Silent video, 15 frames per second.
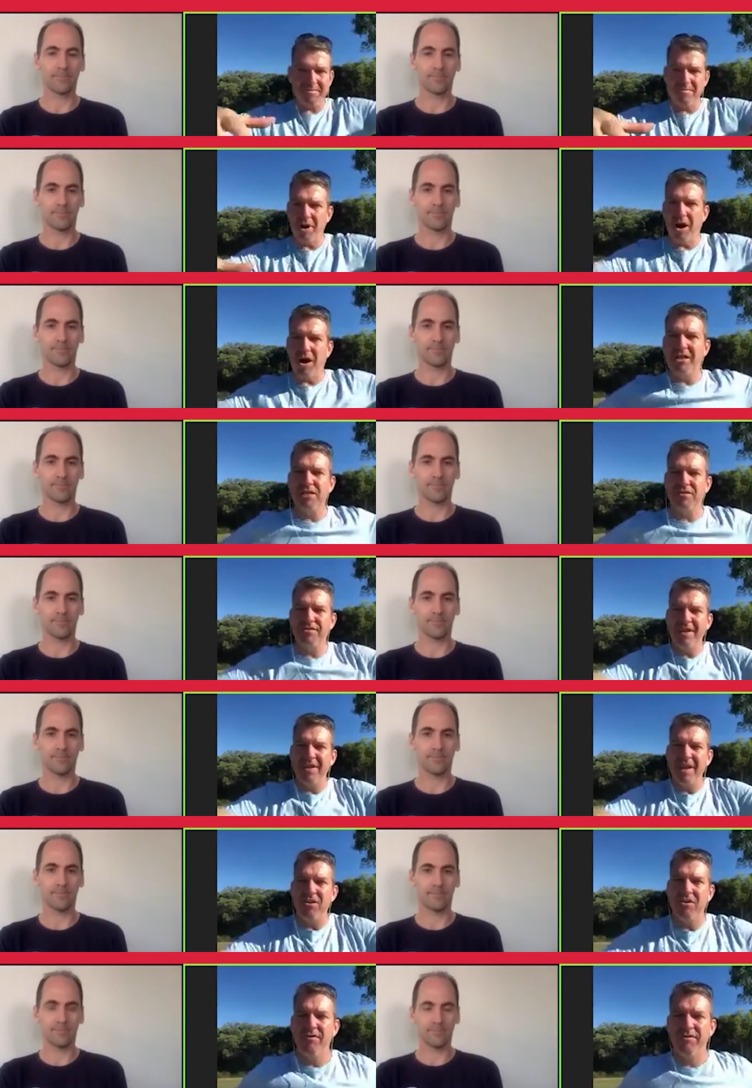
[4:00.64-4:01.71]
Speaker 1: of my
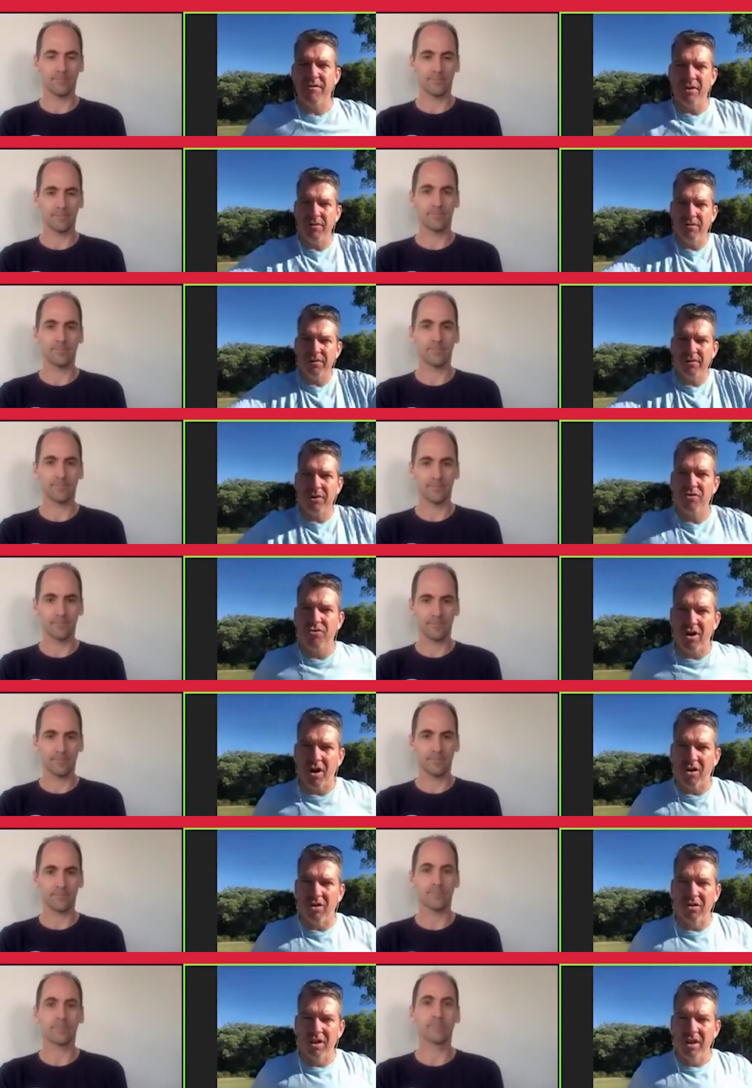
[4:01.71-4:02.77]
sphere of, of
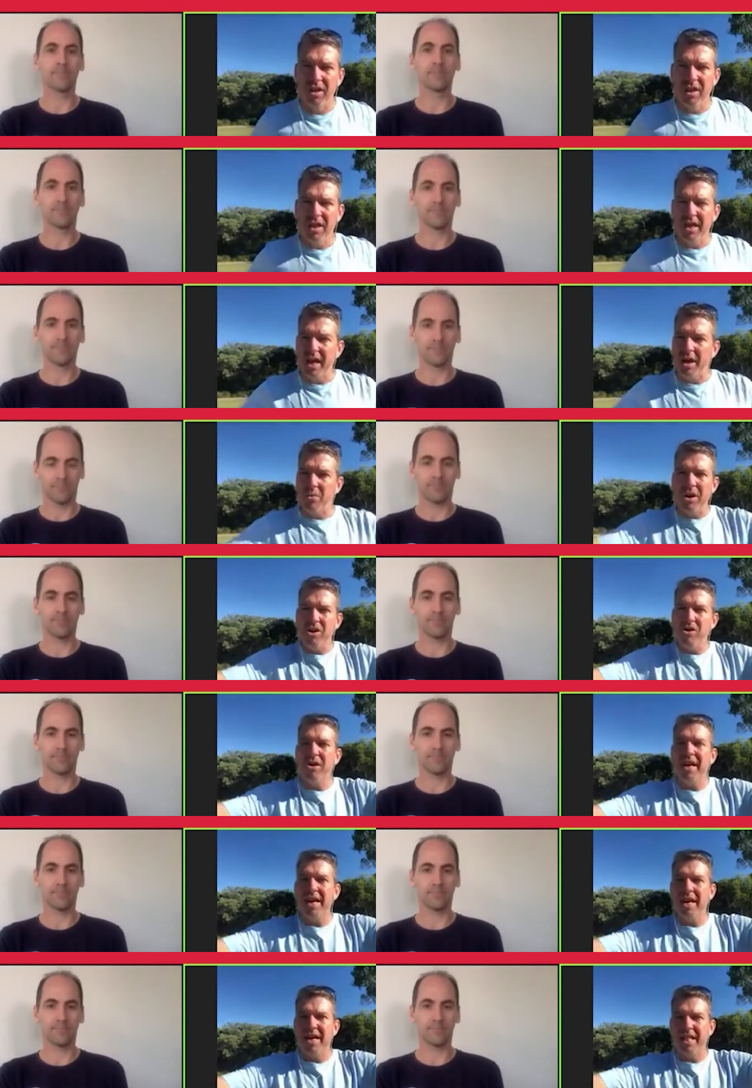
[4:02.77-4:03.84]
control. Now, when you
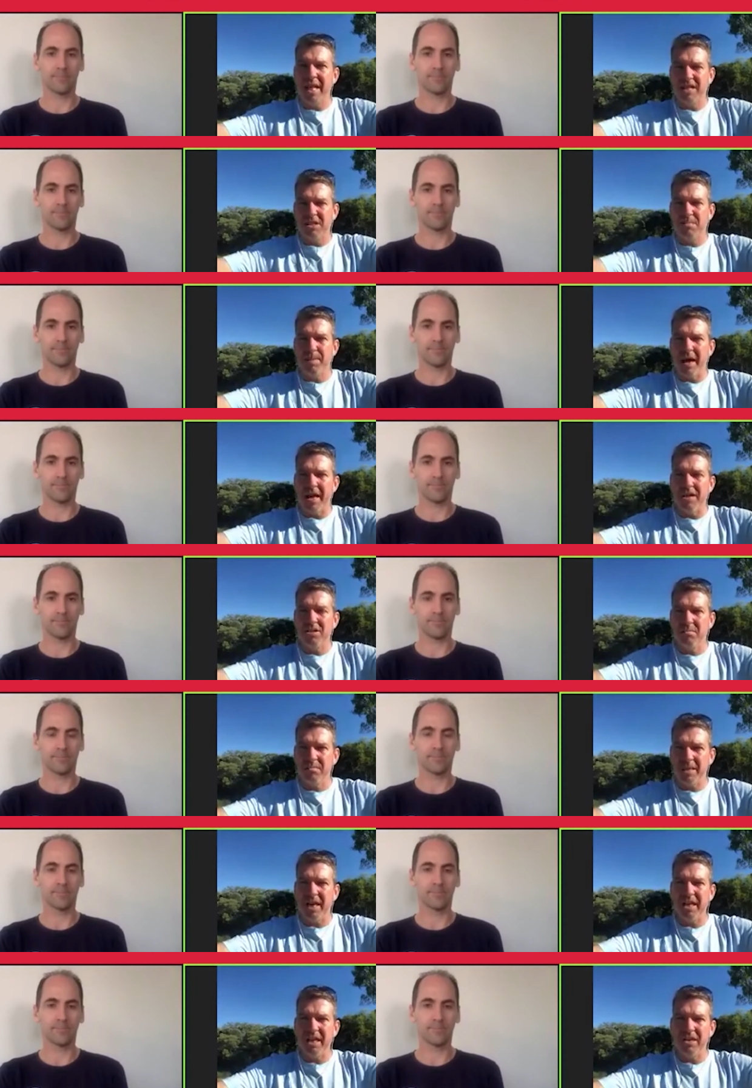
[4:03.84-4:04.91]
get into that space, I'm
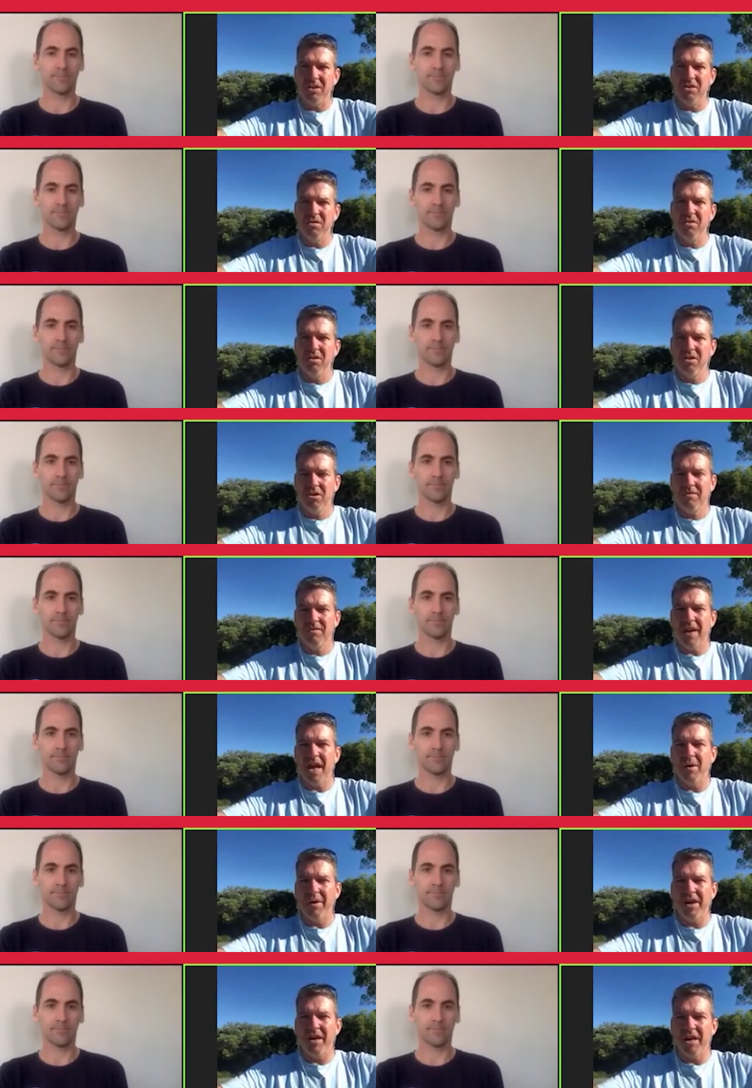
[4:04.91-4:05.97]
telling you, you've
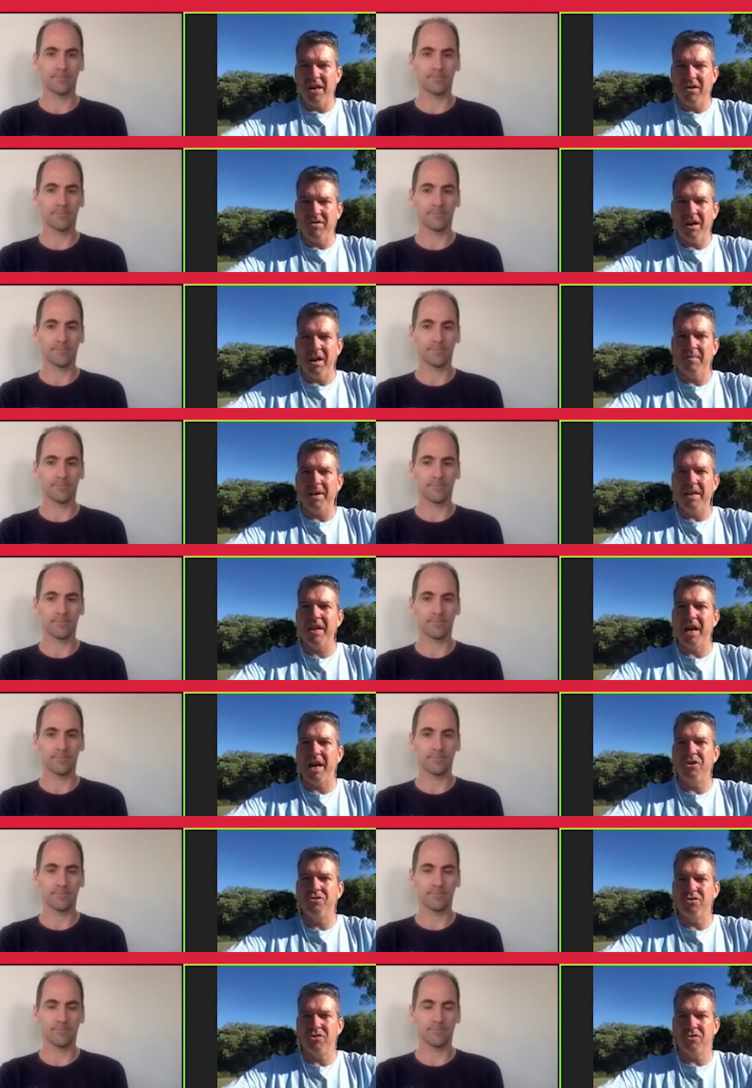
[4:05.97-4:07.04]
now entered incredibly
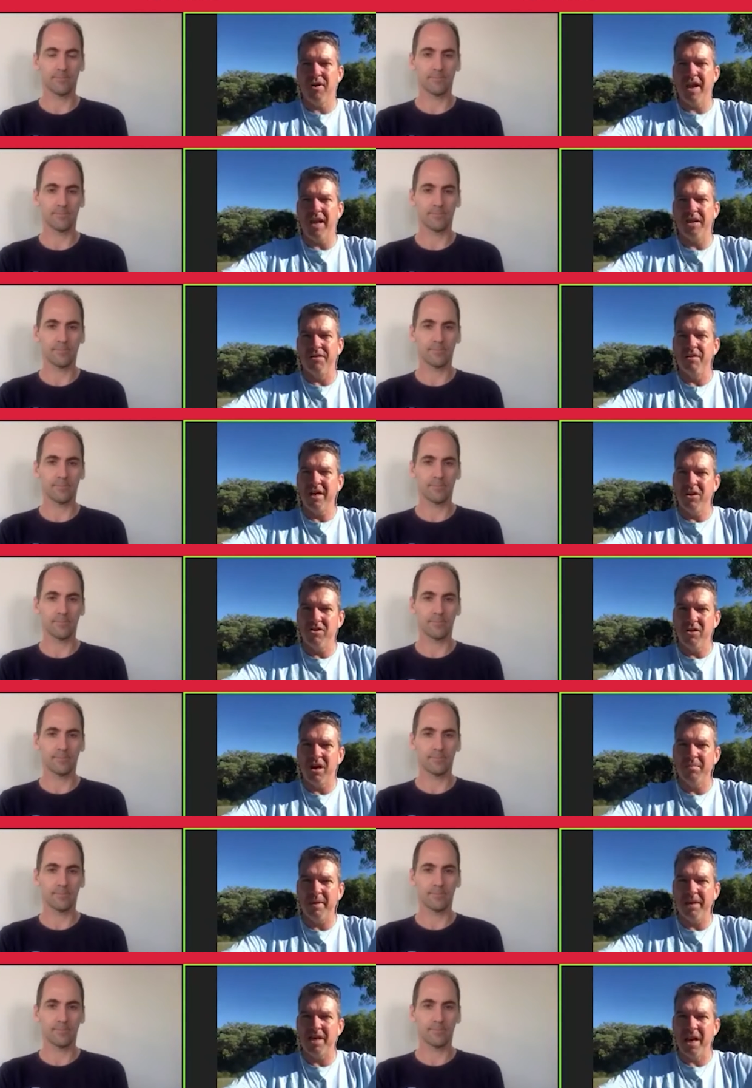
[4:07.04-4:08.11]
dangerous ground, right?
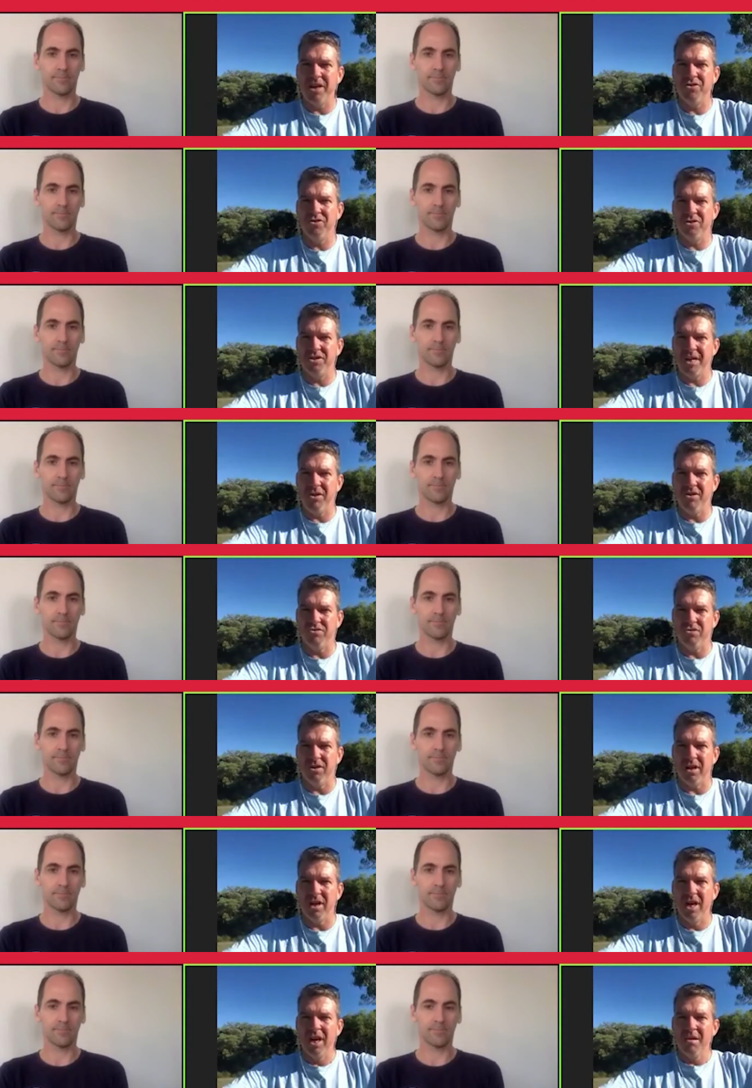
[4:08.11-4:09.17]
Incredibly dangerous
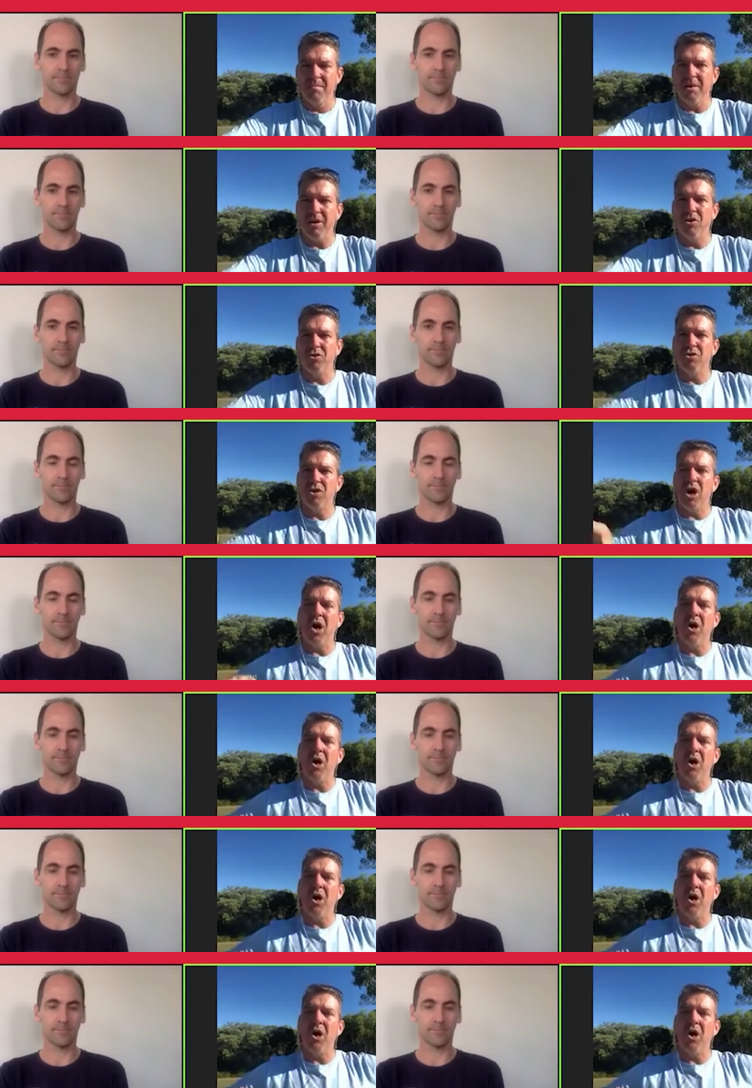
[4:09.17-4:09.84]
territory, because your